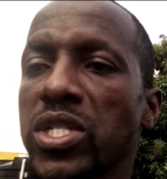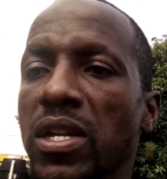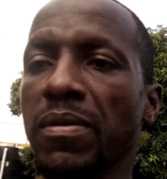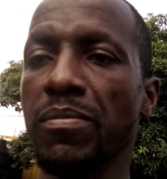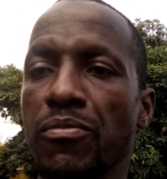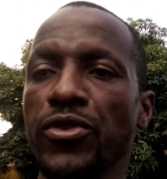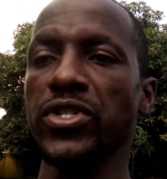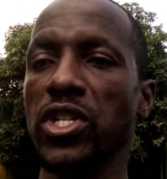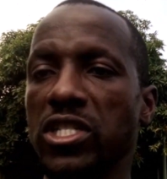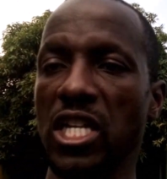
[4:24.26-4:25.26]
usually
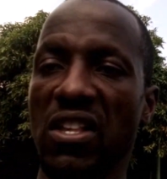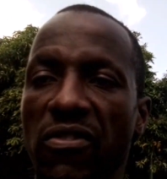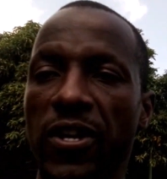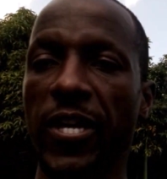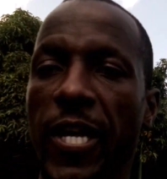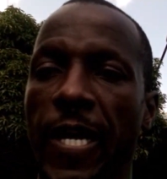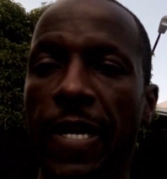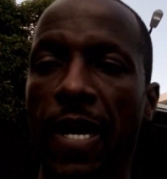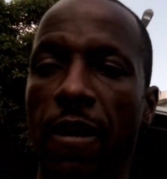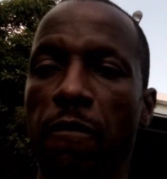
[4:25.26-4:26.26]
breed successfully
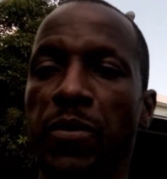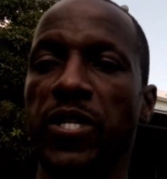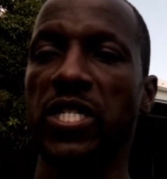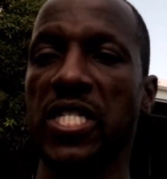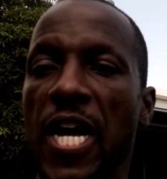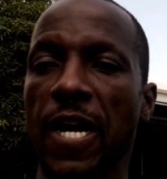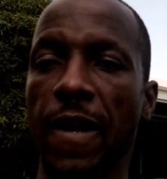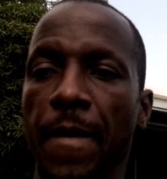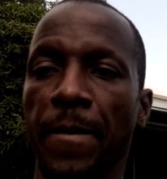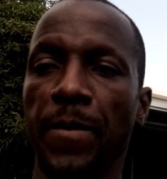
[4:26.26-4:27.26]
in a community
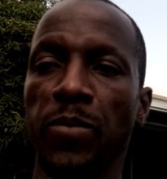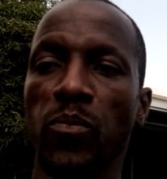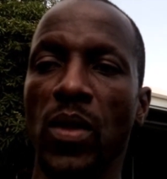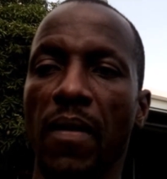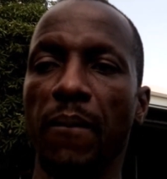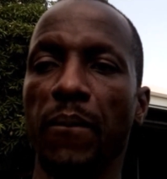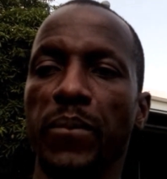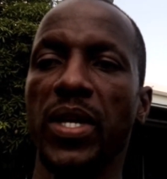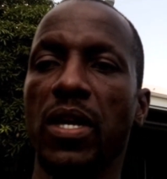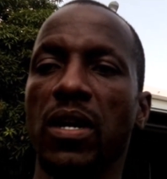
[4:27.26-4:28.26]
tank,
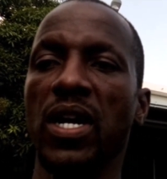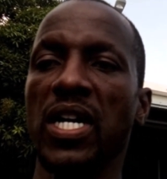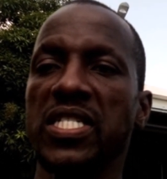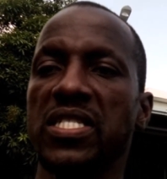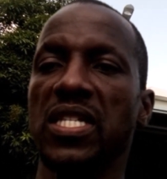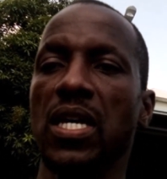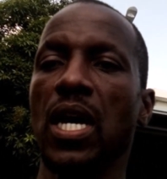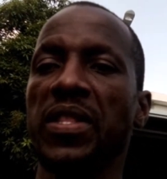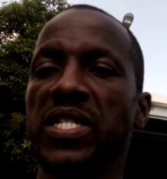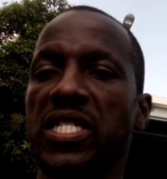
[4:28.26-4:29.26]
because
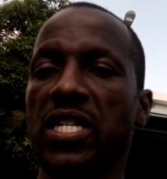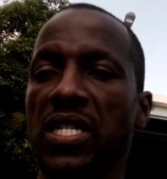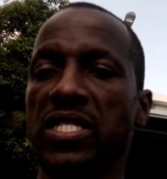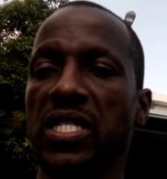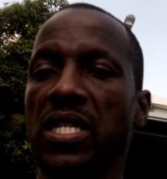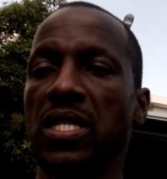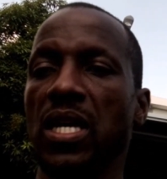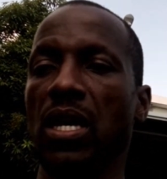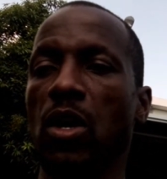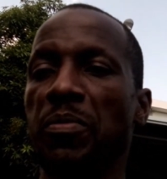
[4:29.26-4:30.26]
the other cichlids
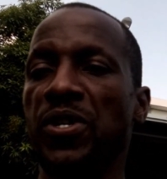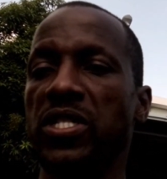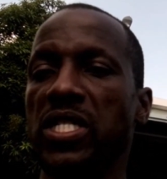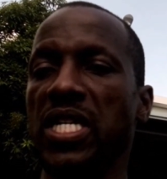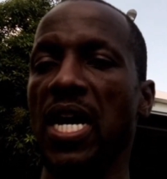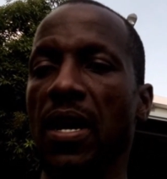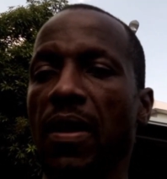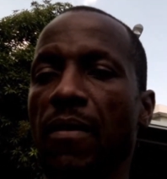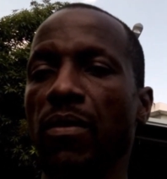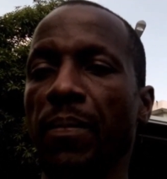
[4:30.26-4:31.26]
in the community tank